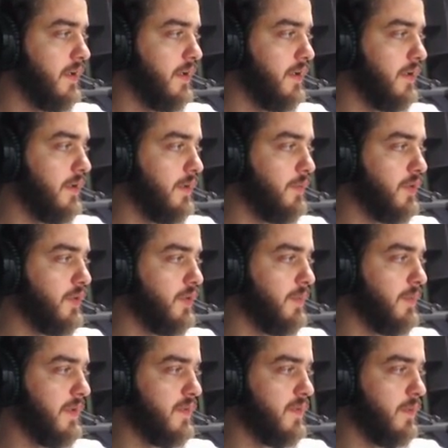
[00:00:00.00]
put a
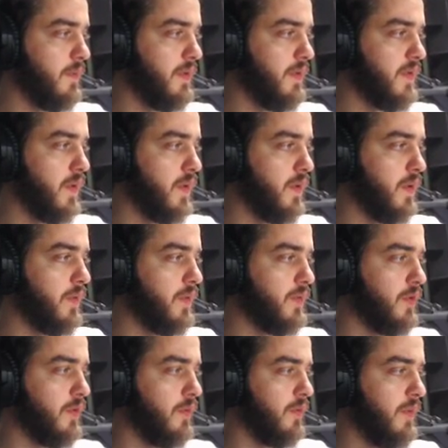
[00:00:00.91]
+1/+1 counter
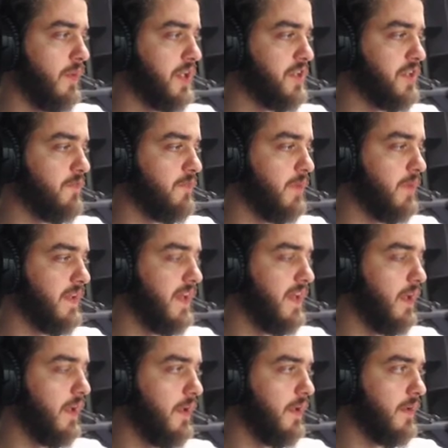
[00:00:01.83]
on Makeshift
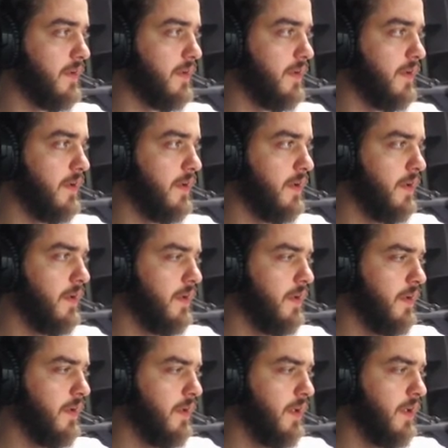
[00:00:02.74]
Battalion.
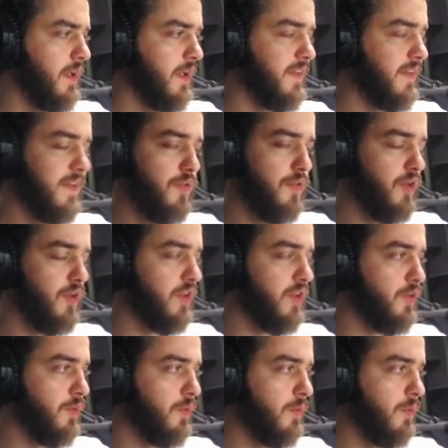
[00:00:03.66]
It's a
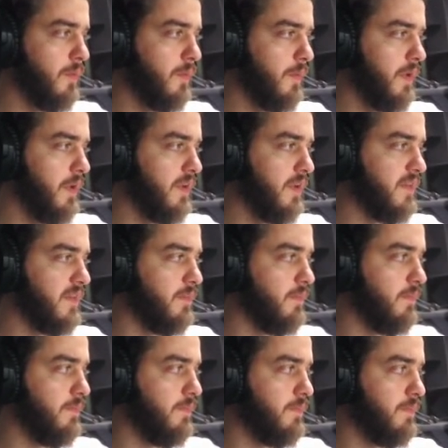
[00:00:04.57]
3/2. It's
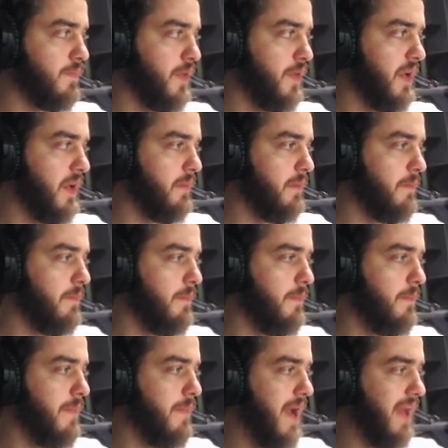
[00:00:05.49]
pretty
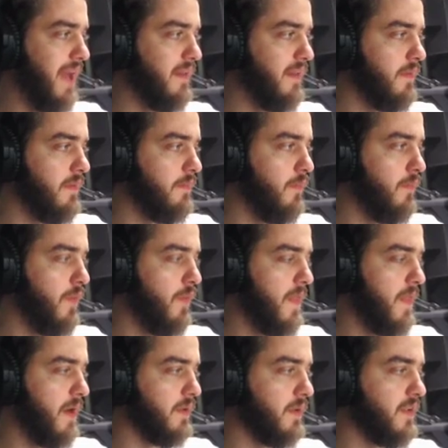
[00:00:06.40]
bad
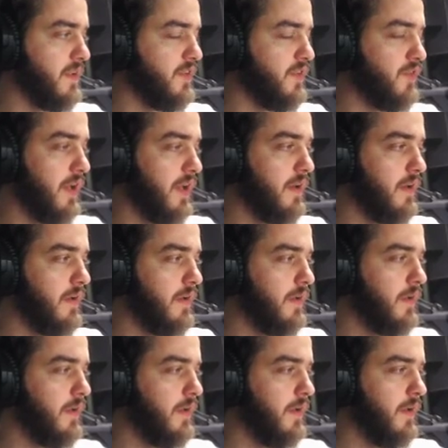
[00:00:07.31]
without the trigger.
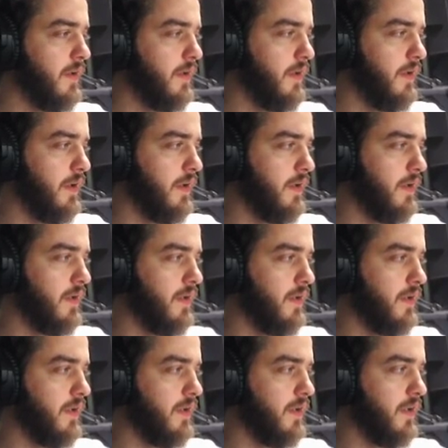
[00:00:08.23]

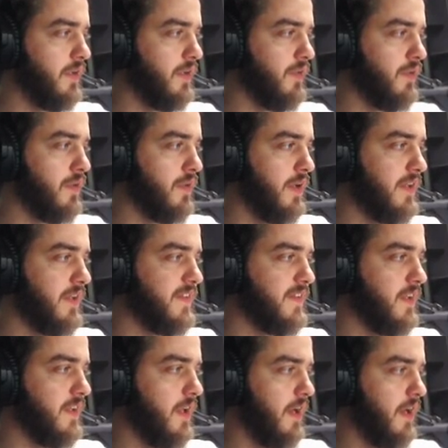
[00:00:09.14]
It requires a
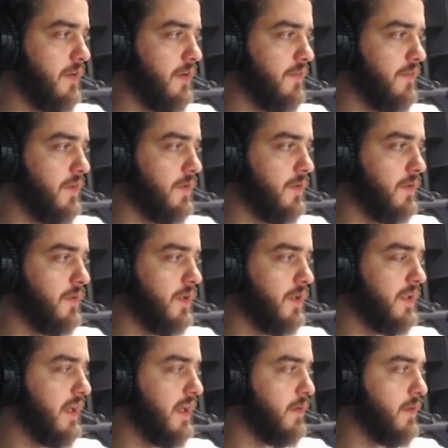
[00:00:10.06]
lot of you.
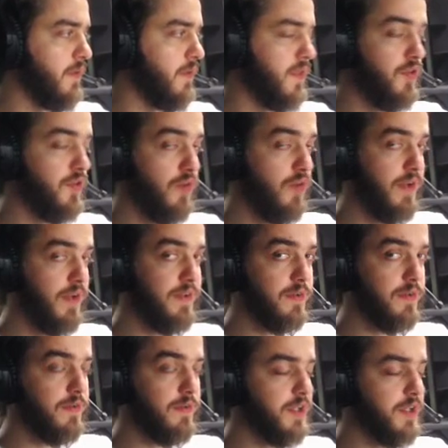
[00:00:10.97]
Attack with 2 other
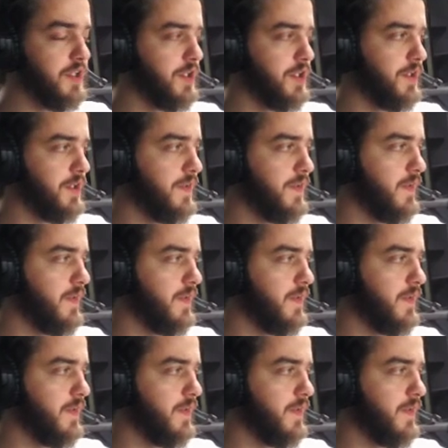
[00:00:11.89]
creatures.